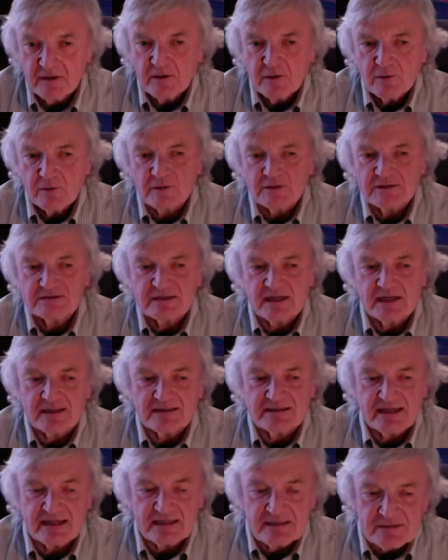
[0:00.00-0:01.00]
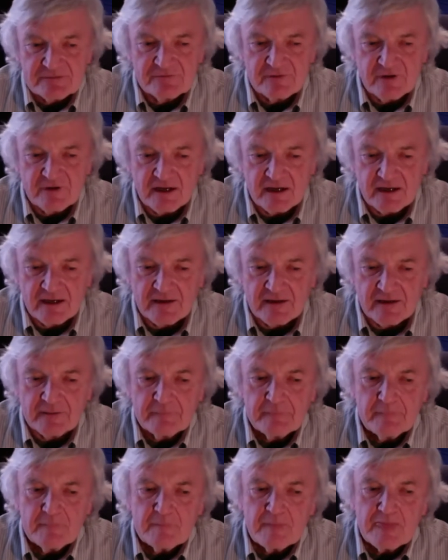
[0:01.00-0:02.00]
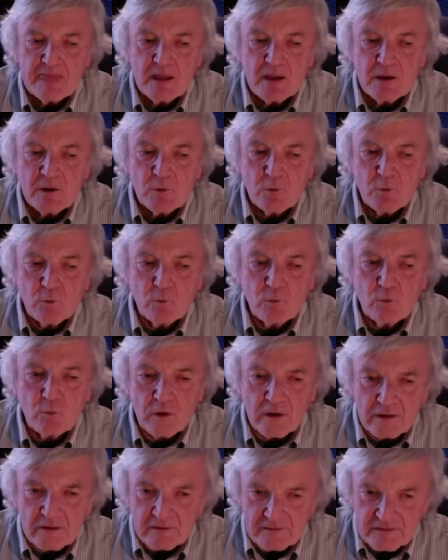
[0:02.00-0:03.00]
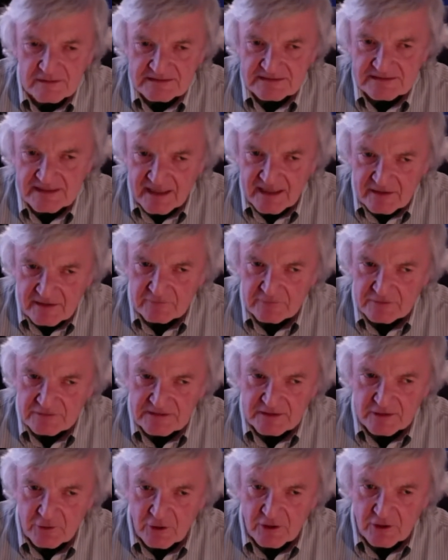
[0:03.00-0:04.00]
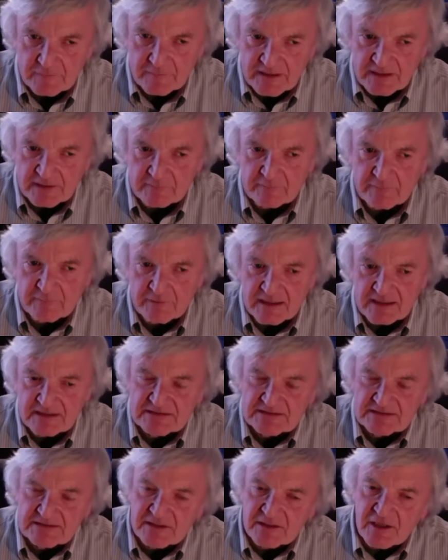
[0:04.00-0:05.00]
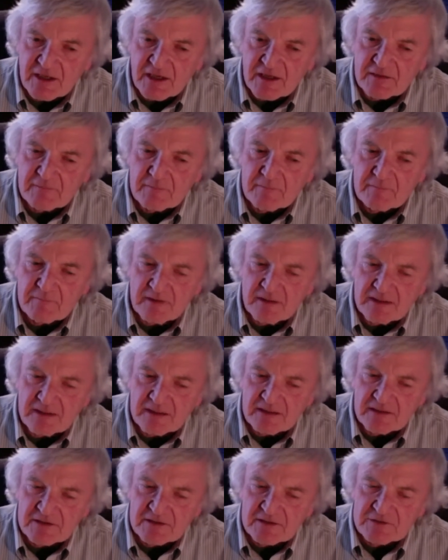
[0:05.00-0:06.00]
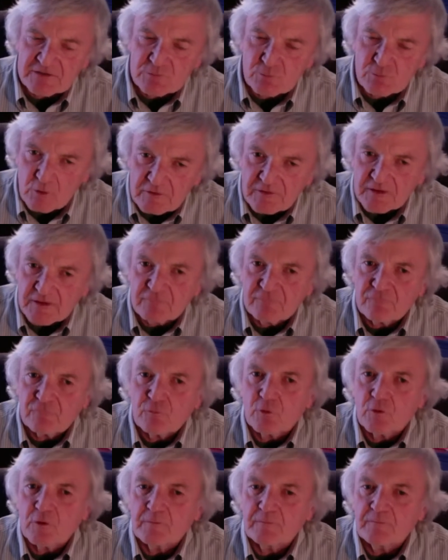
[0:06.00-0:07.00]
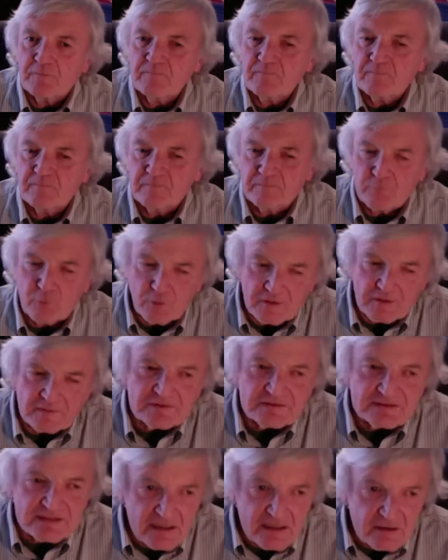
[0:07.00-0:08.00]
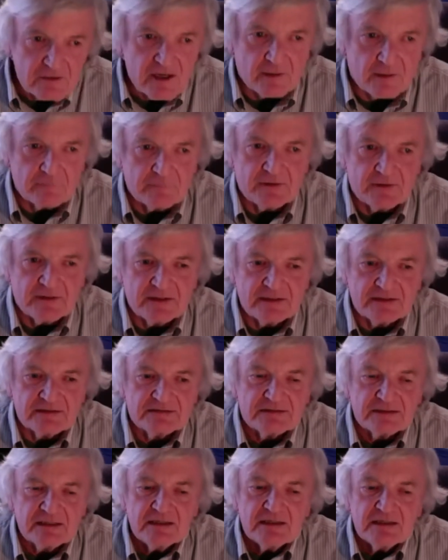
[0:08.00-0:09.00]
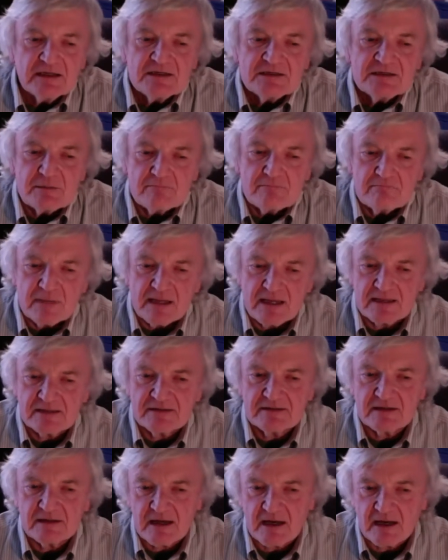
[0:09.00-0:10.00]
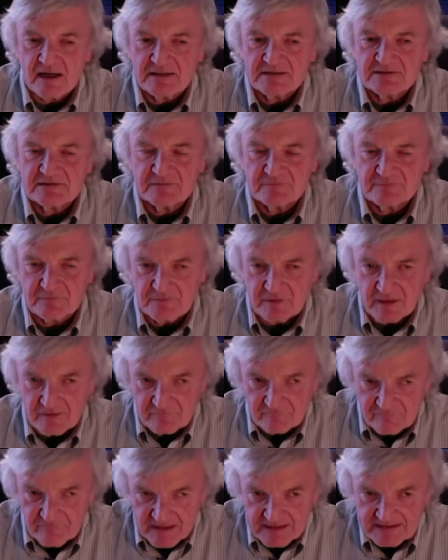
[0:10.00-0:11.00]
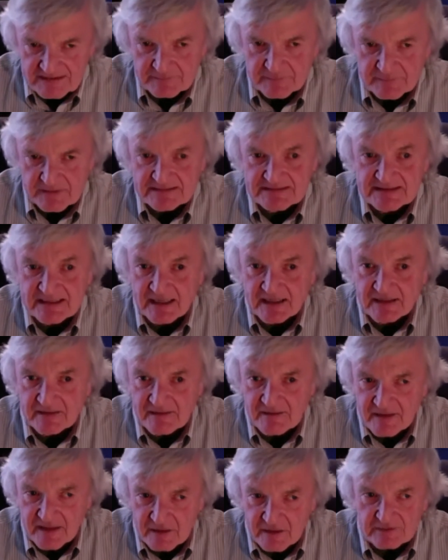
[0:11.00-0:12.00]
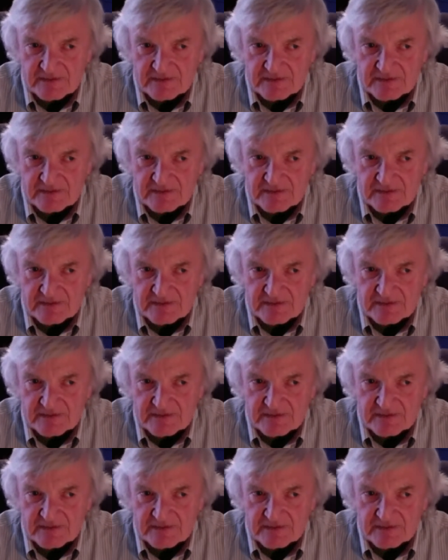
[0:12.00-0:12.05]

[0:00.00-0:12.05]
which is identifying what are the standards that ought to be in place so that it is worth it for point of sale companies to make the kinds of investments in their